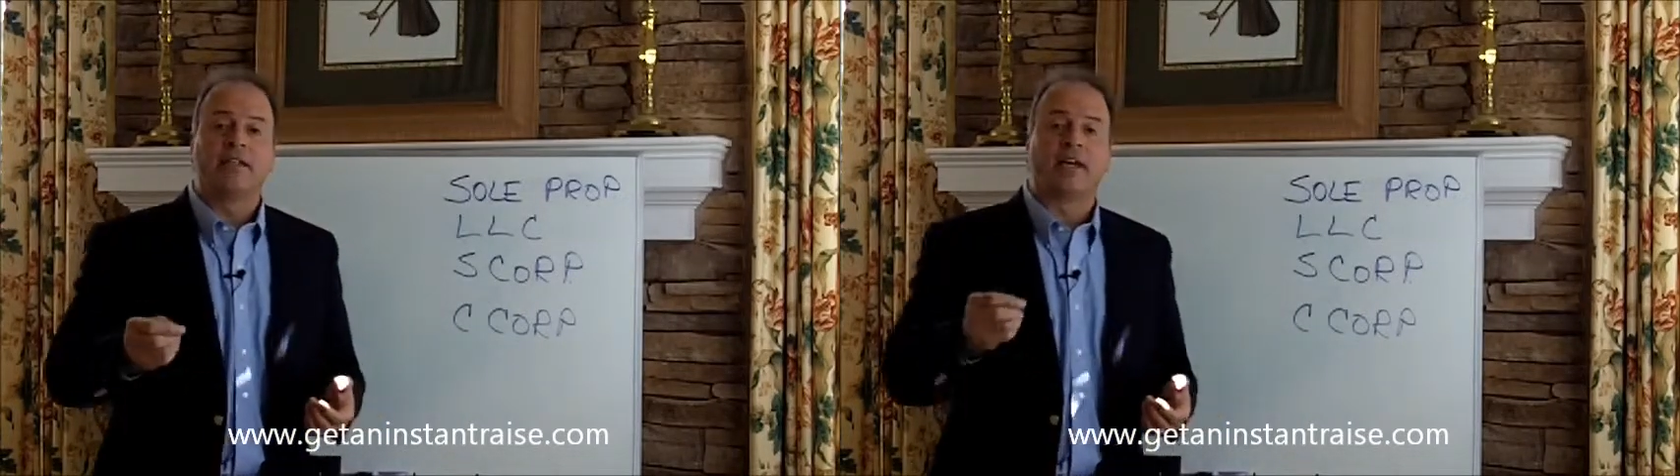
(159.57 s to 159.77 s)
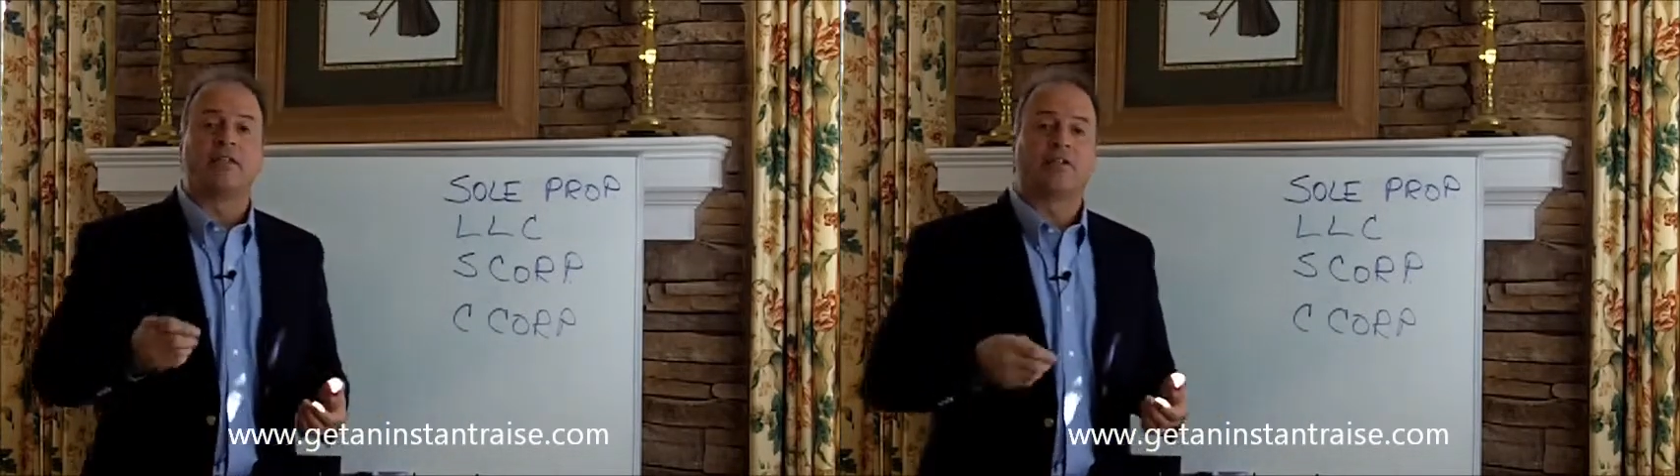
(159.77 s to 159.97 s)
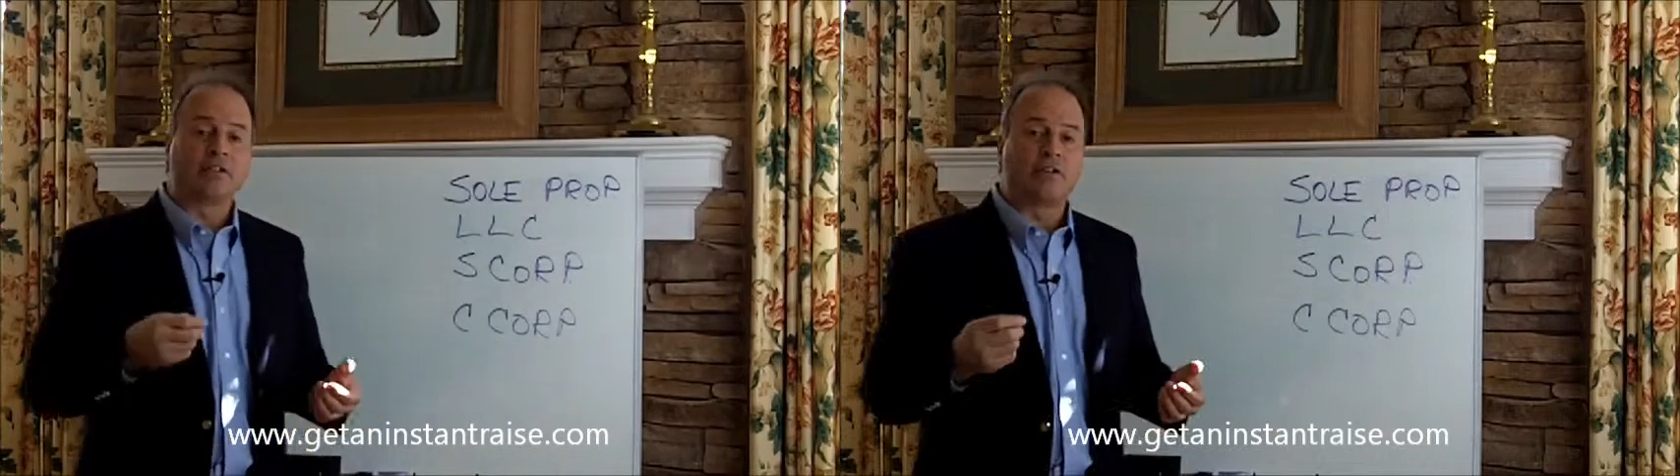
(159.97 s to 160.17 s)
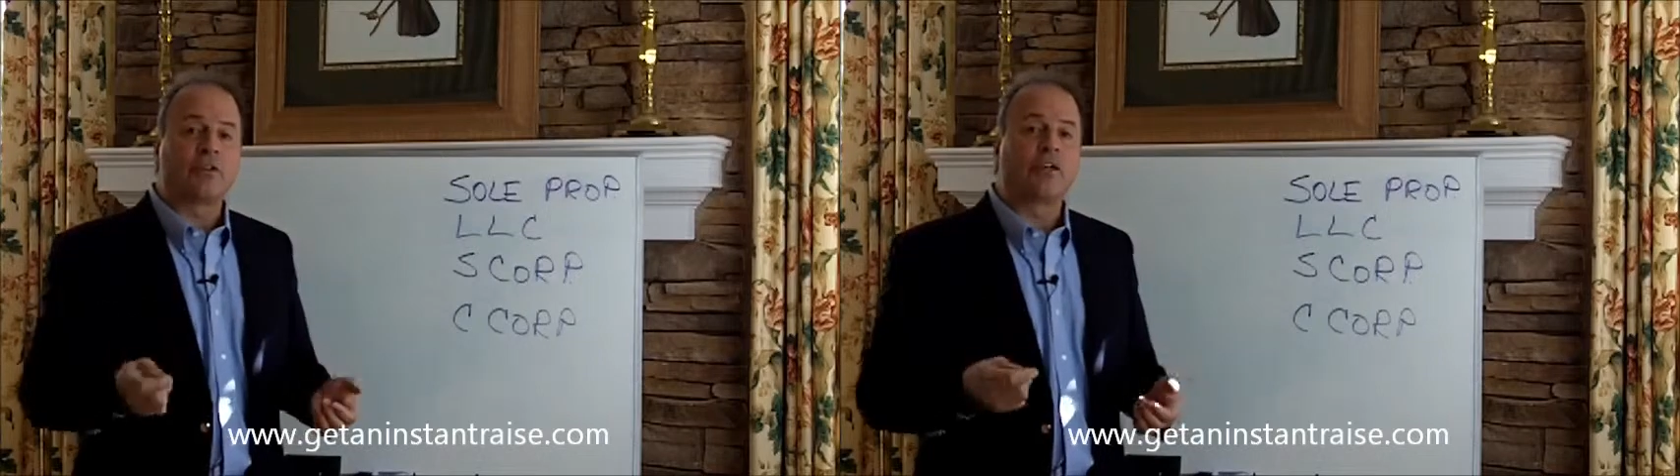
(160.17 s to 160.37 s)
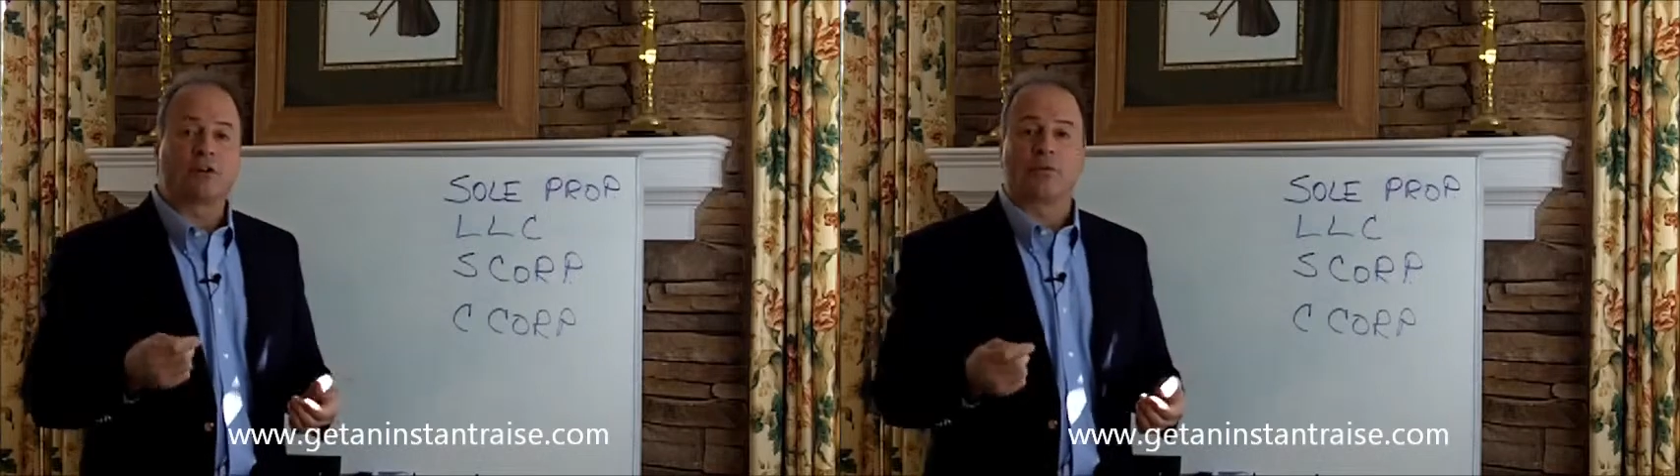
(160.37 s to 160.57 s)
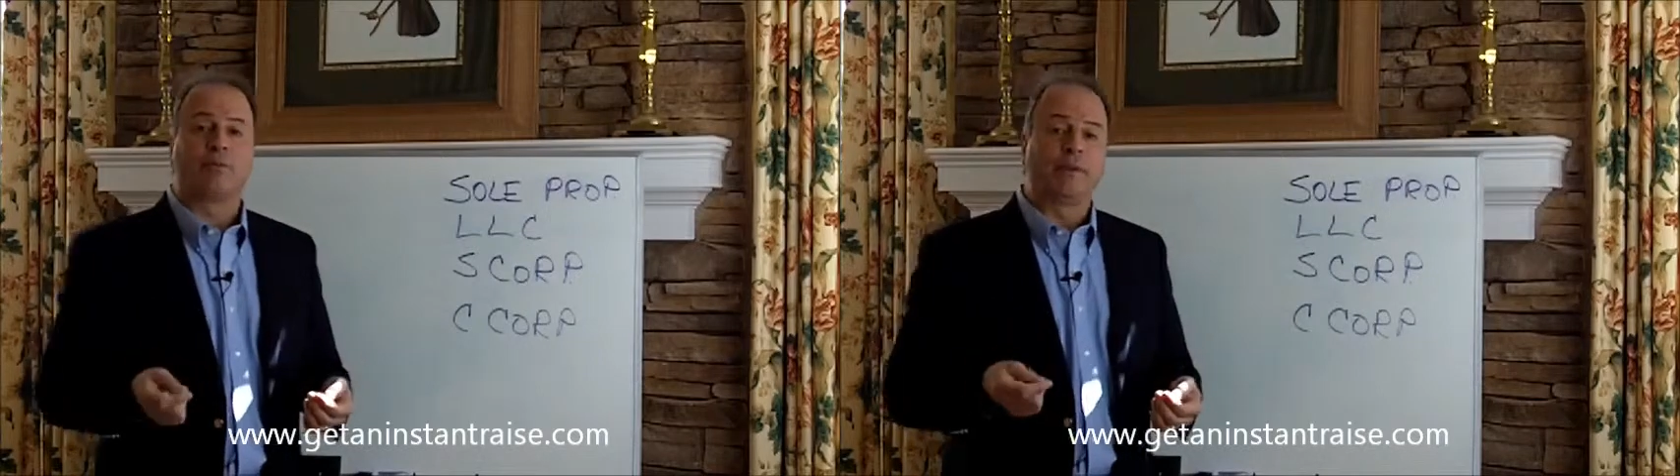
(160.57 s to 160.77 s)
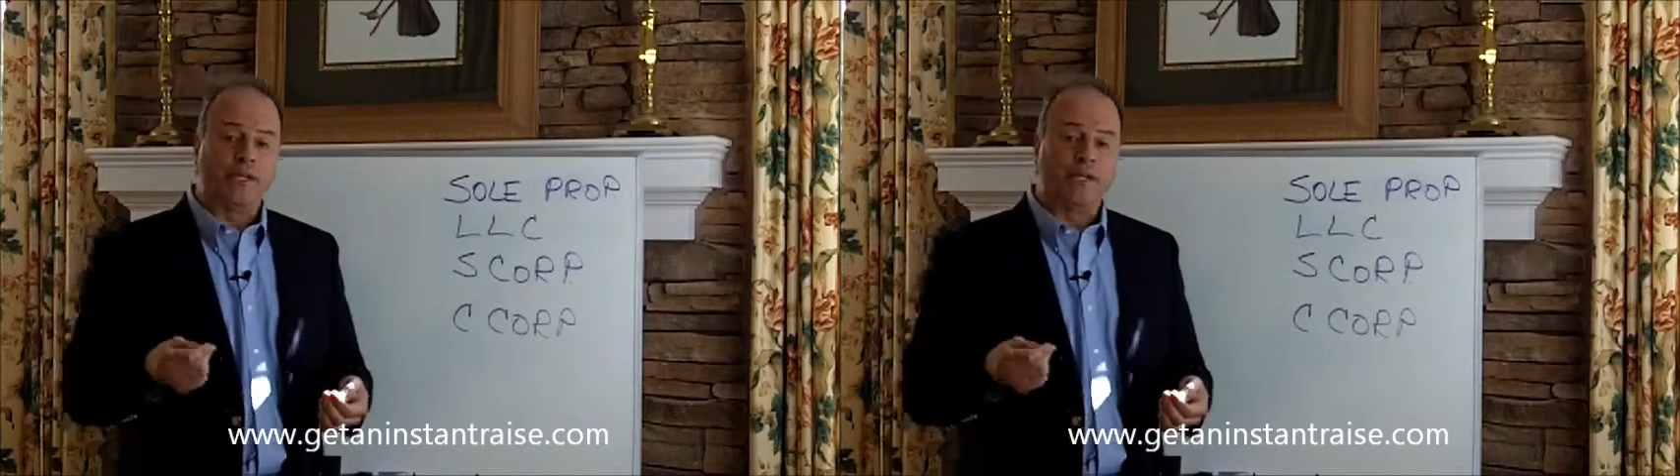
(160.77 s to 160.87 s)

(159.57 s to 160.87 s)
Now, there is a thing called